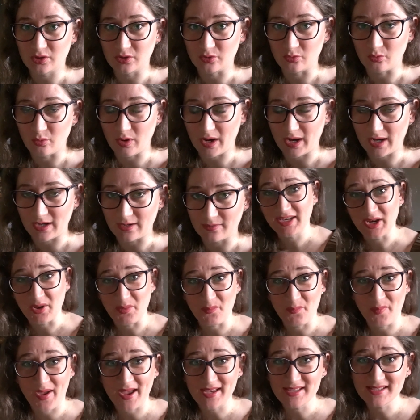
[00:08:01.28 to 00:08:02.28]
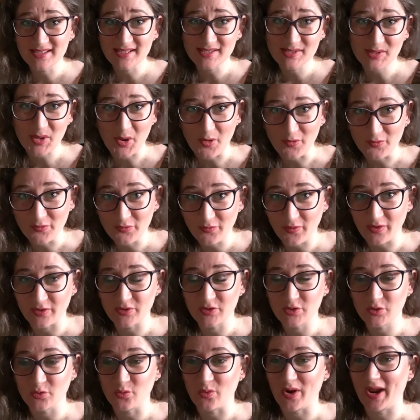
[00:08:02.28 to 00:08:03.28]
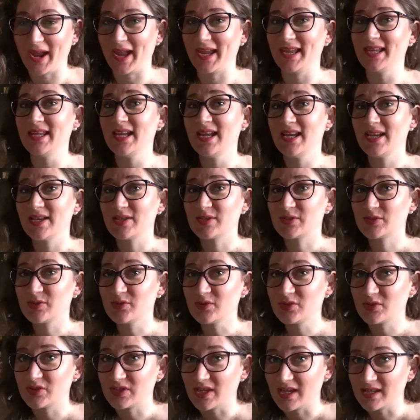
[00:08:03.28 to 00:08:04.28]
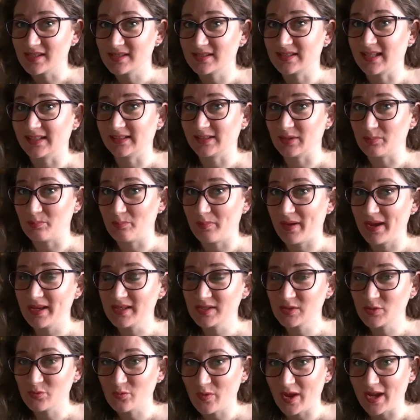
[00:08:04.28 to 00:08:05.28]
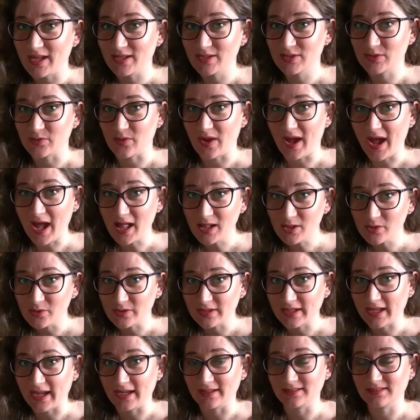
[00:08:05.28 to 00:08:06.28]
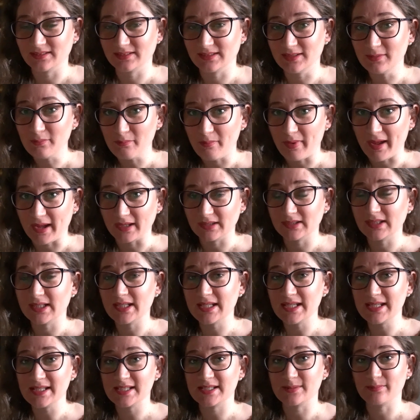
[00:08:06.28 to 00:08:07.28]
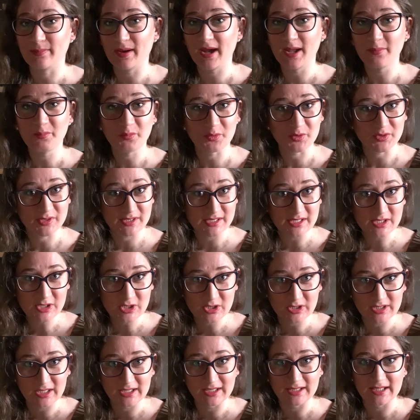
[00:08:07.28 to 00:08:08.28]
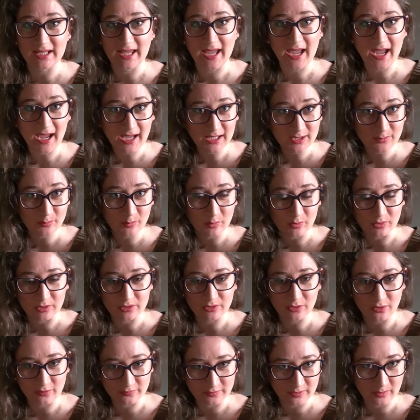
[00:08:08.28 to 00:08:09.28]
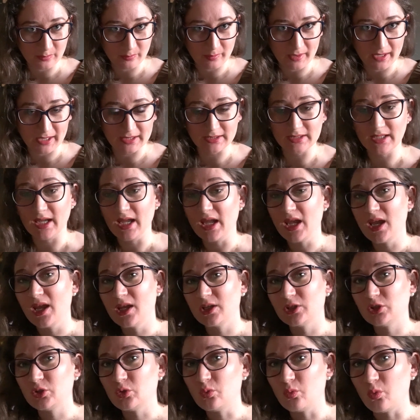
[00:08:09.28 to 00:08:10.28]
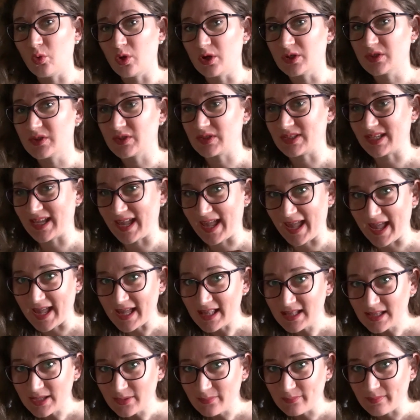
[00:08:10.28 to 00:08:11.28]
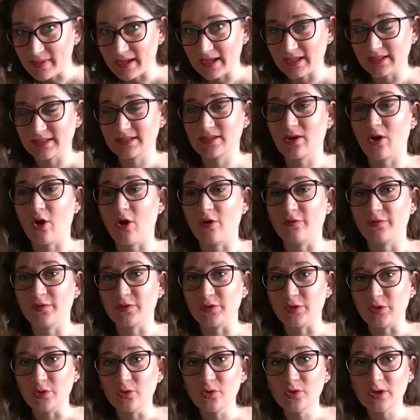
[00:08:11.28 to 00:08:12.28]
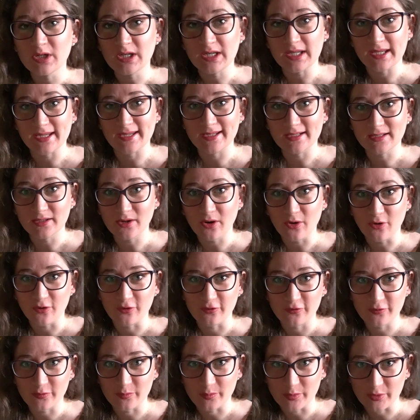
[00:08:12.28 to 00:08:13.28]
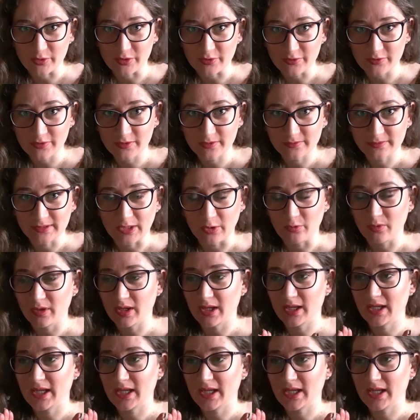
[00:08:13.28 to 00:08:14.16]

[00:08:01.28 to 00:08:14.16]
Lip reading: a way. Now, masters of Feng Shui suggest that the best way to allocate the bed is by positioning the headboard of the bed towards the element of your year of birth. Now,